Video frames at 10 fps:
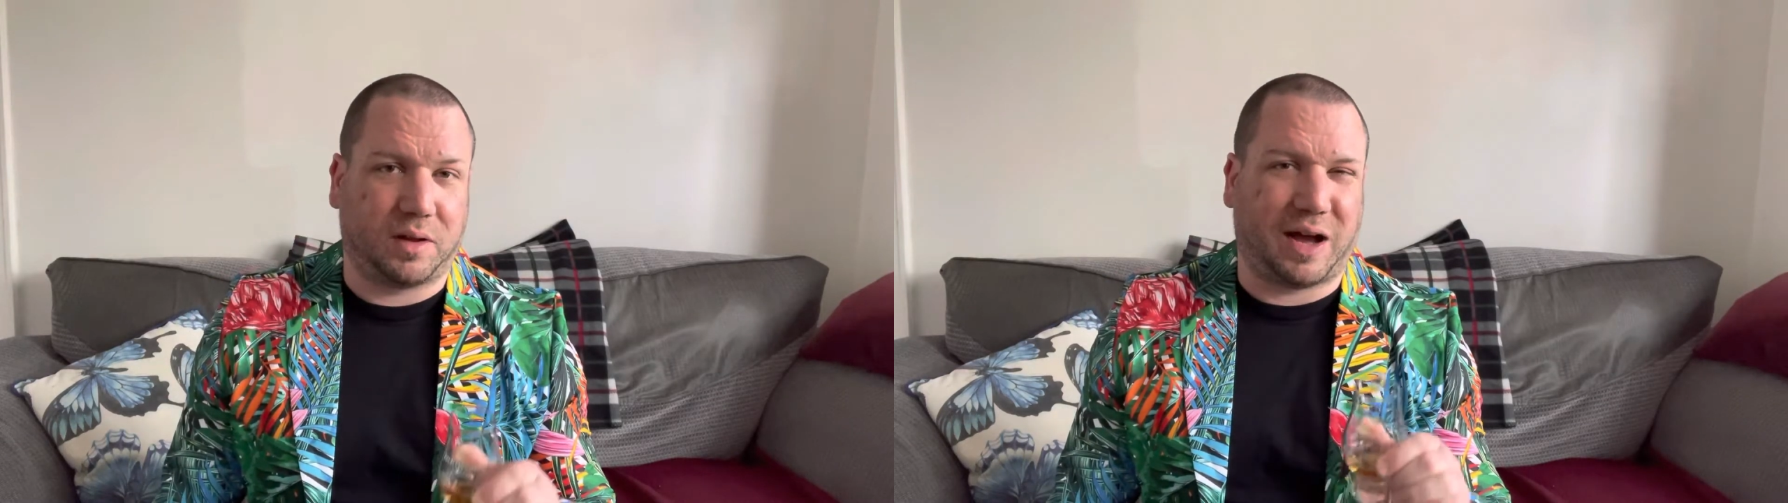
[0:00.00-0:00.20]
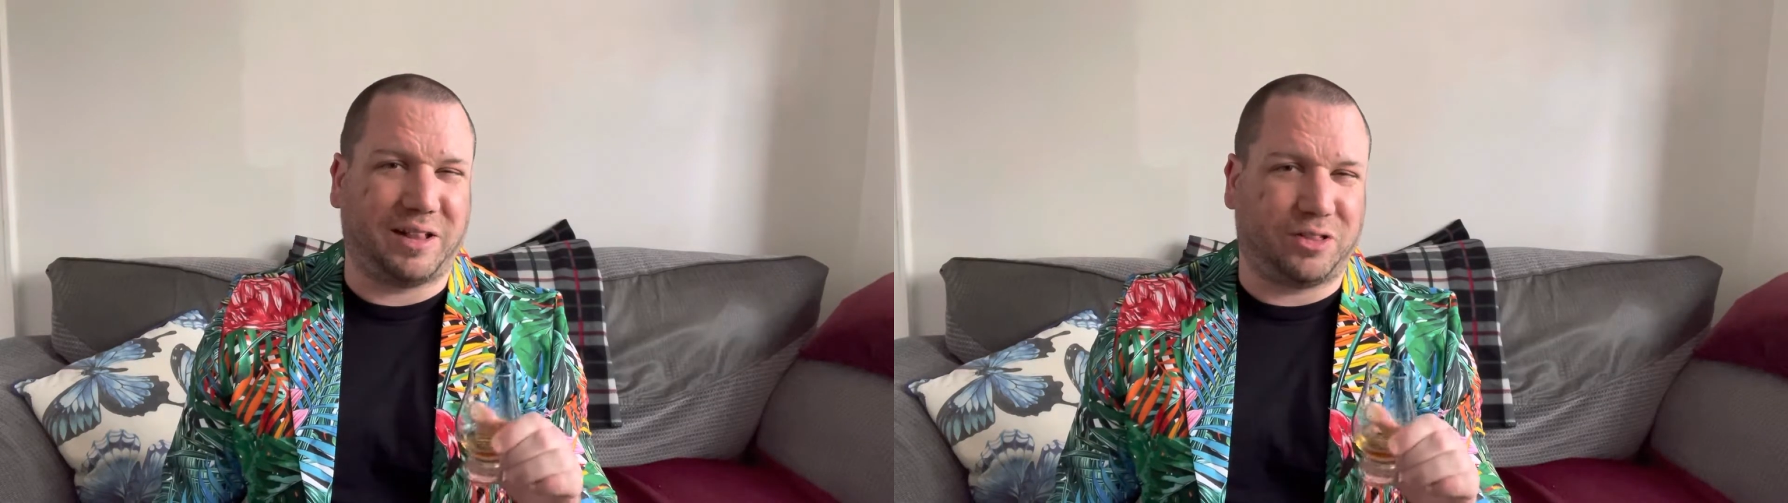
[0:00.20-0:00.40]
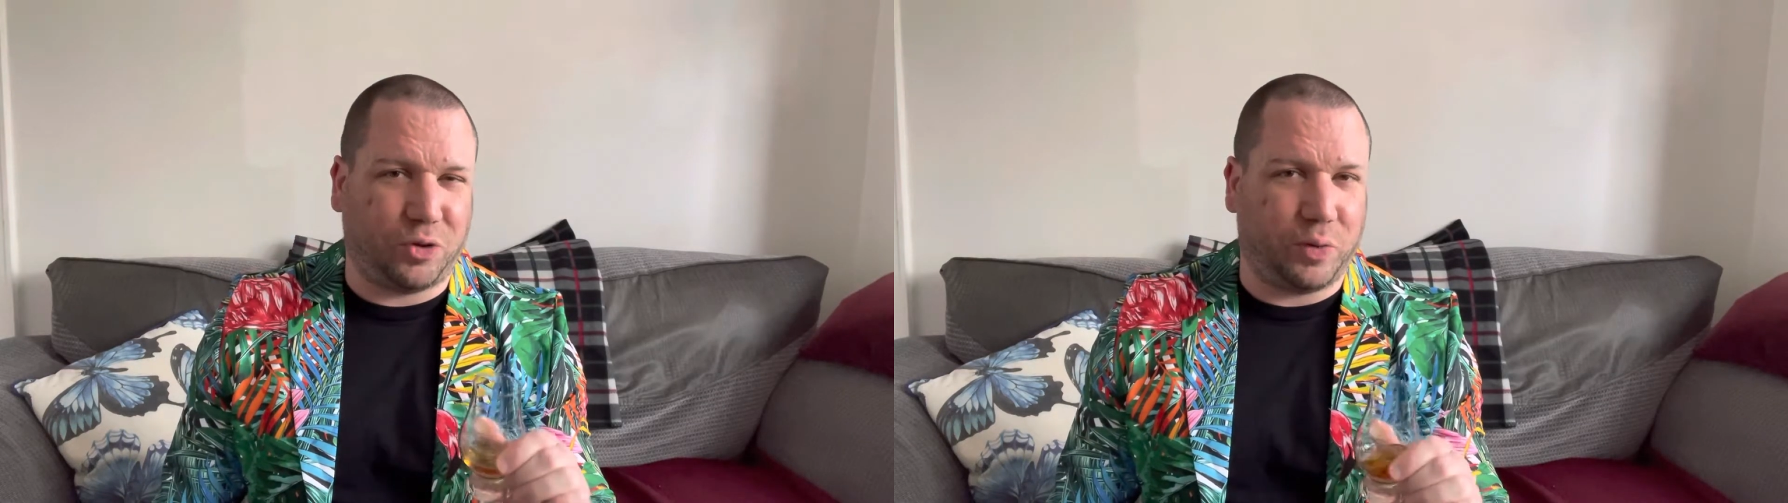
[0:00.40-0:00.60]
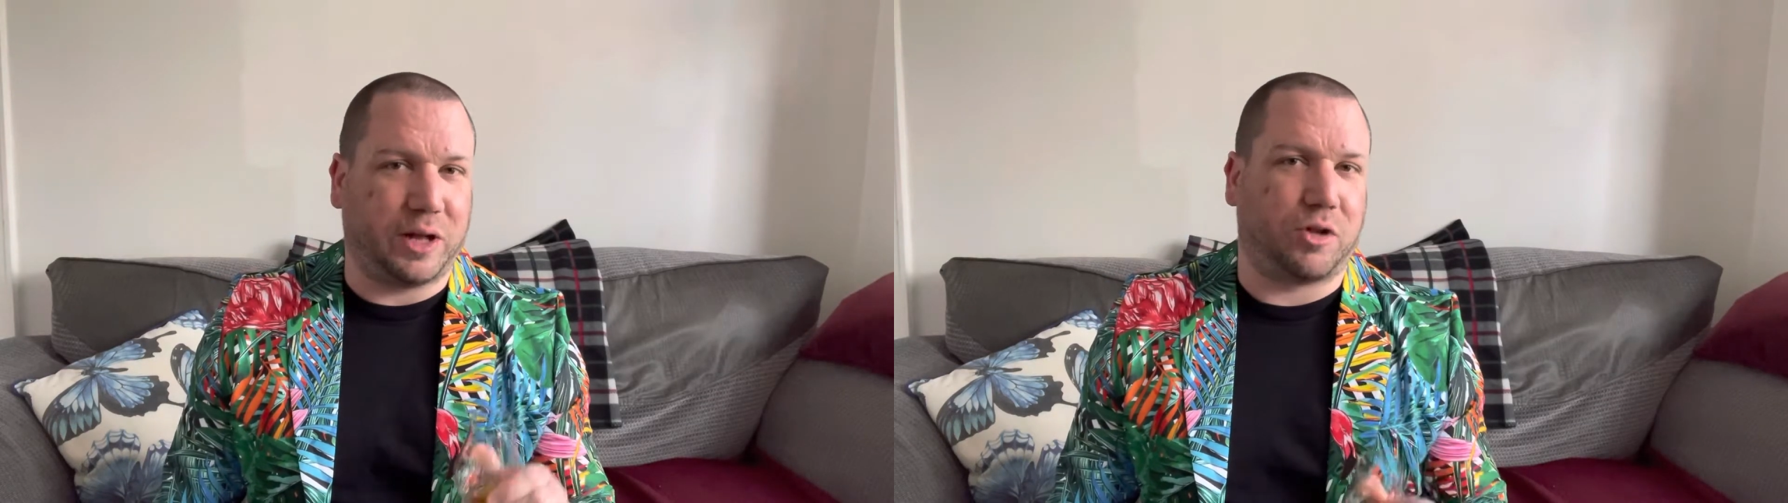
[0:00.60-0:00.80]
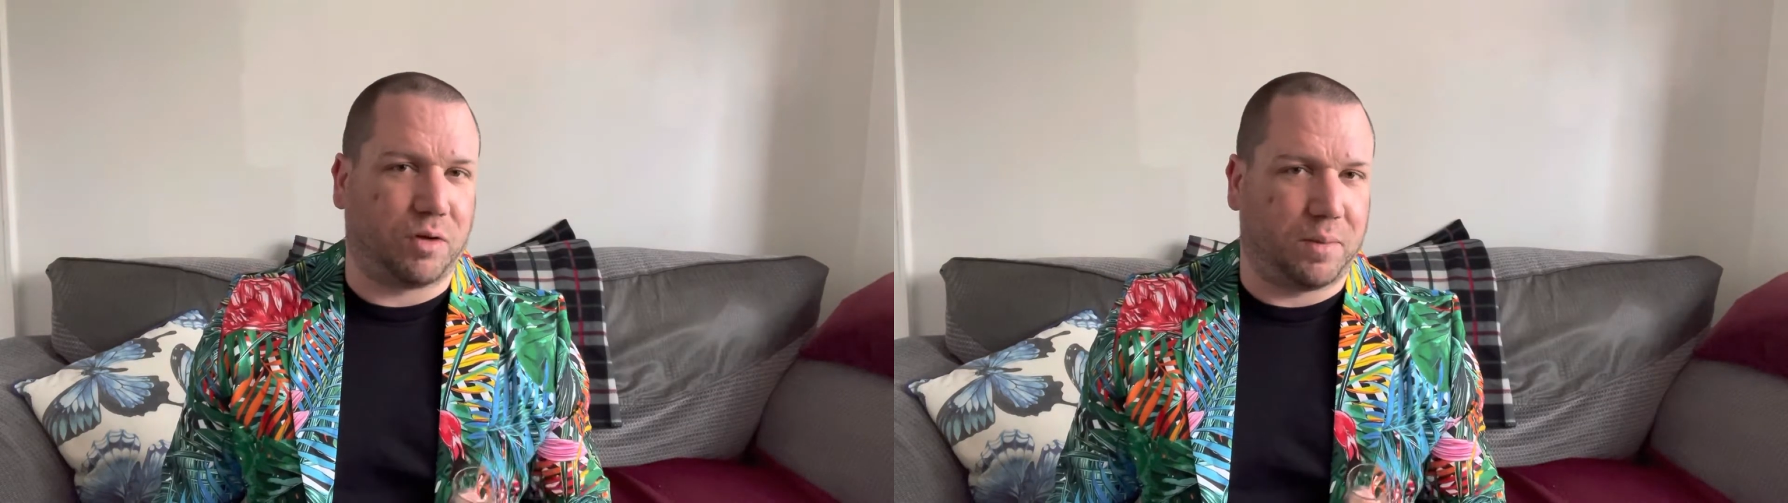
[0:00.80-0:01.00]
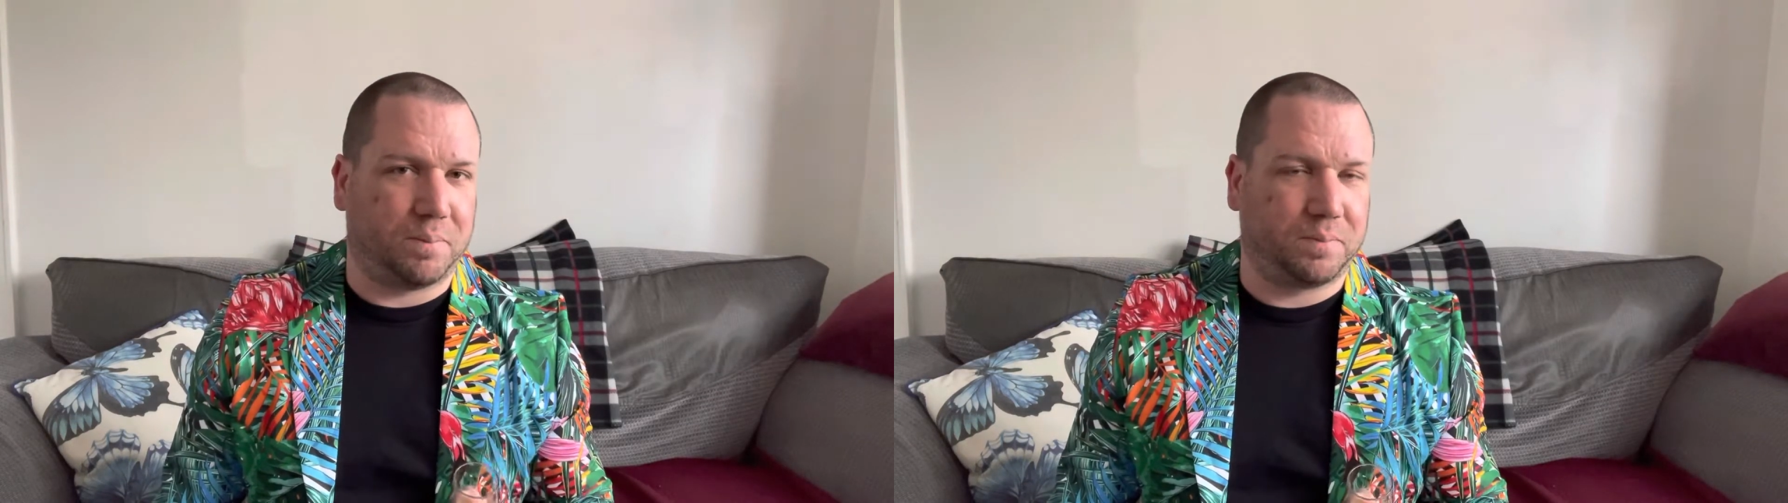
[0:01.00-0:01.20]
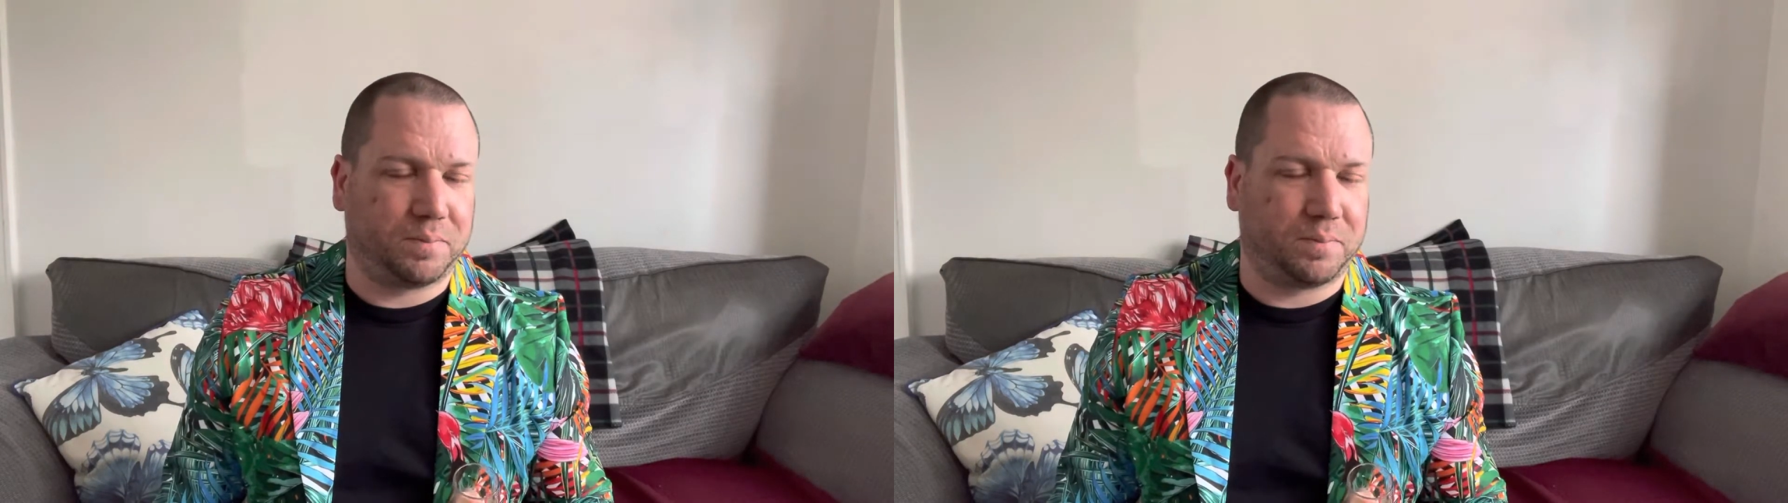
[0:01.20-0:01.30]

I do get the rum.